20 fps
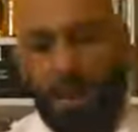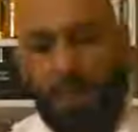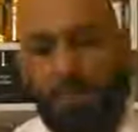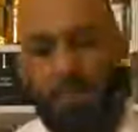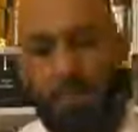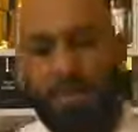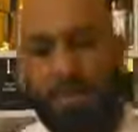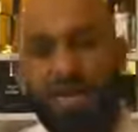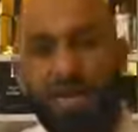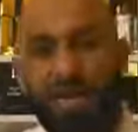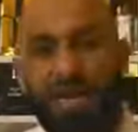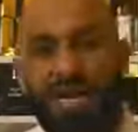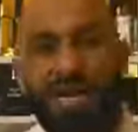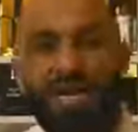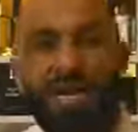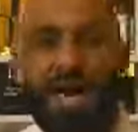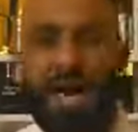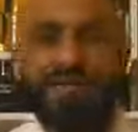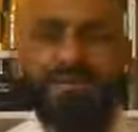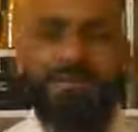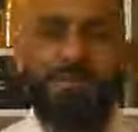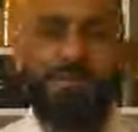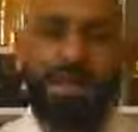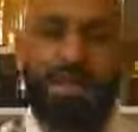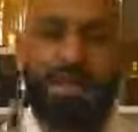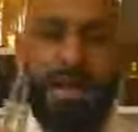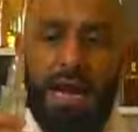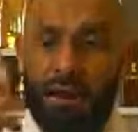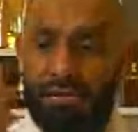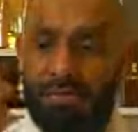Between
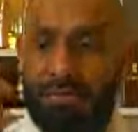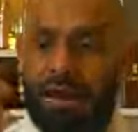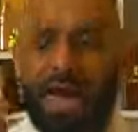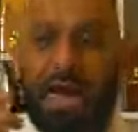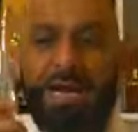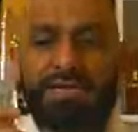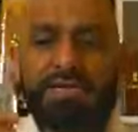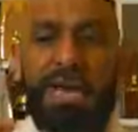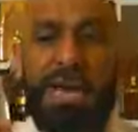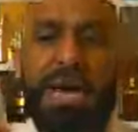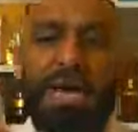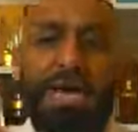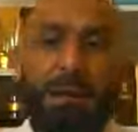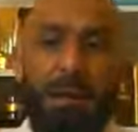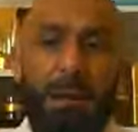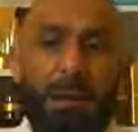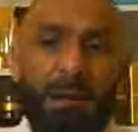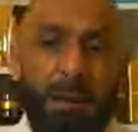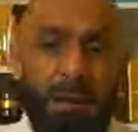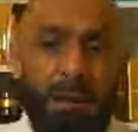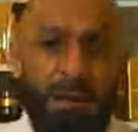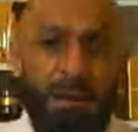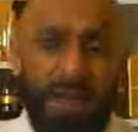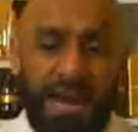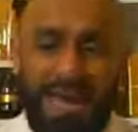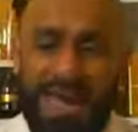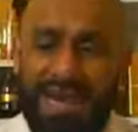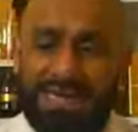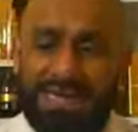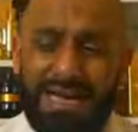Nasman and Black
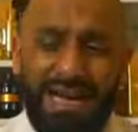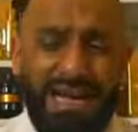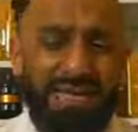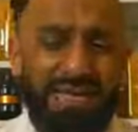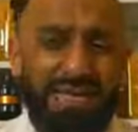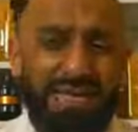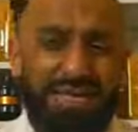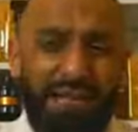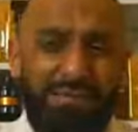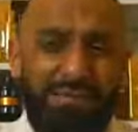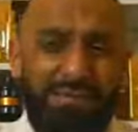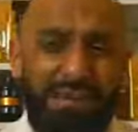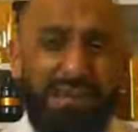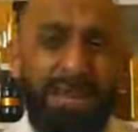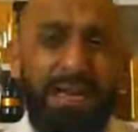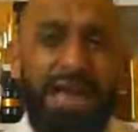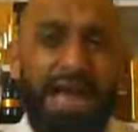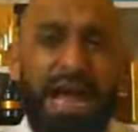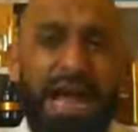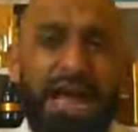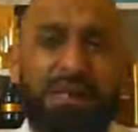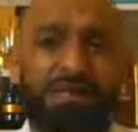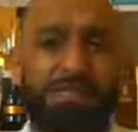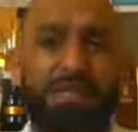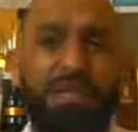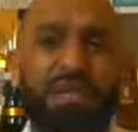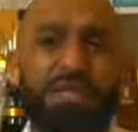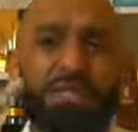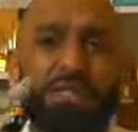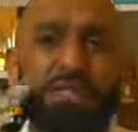Tie definitely has
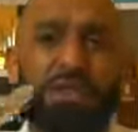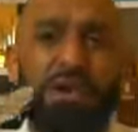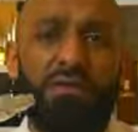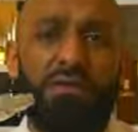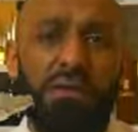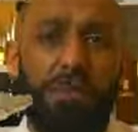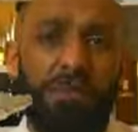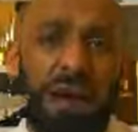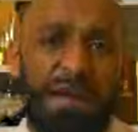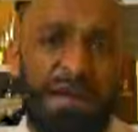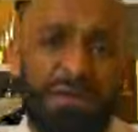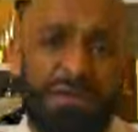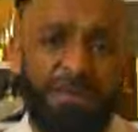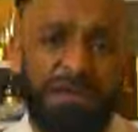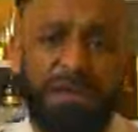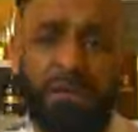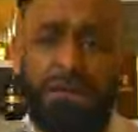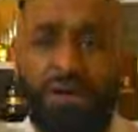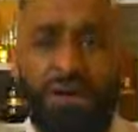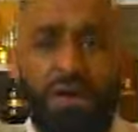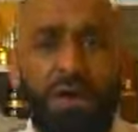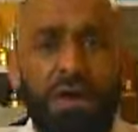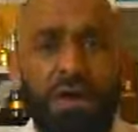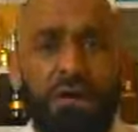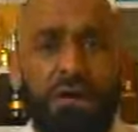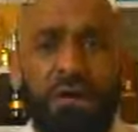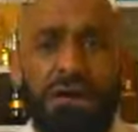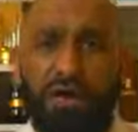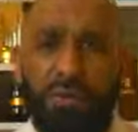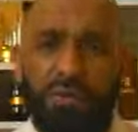much more of a mass appeal.
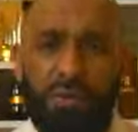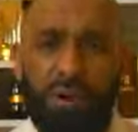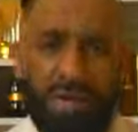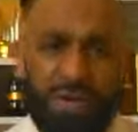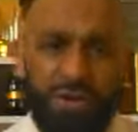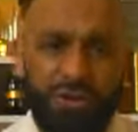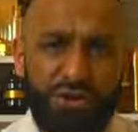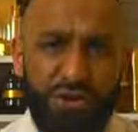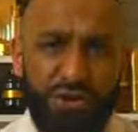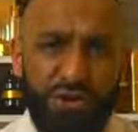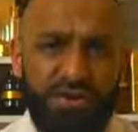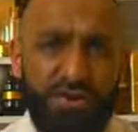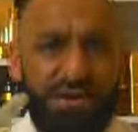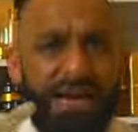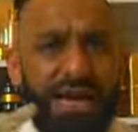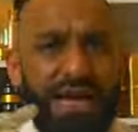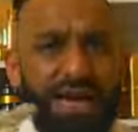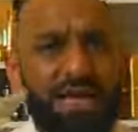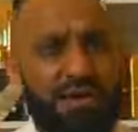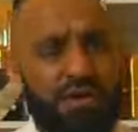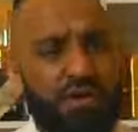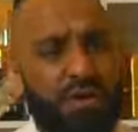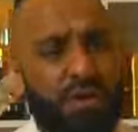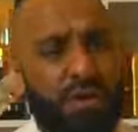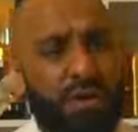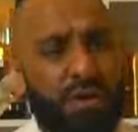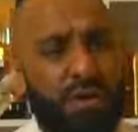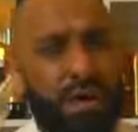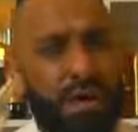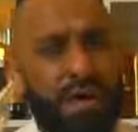You can wear it during the night. You
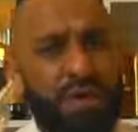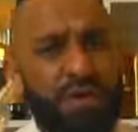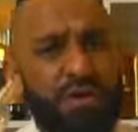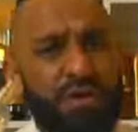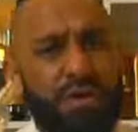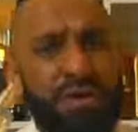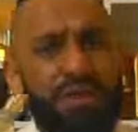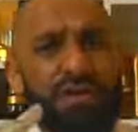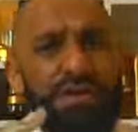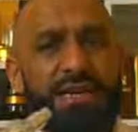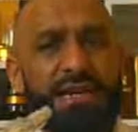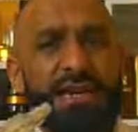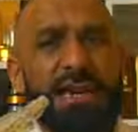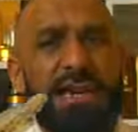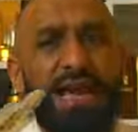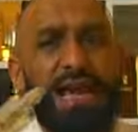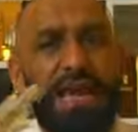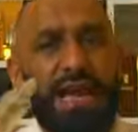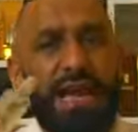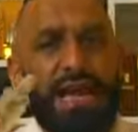can wear it during the day.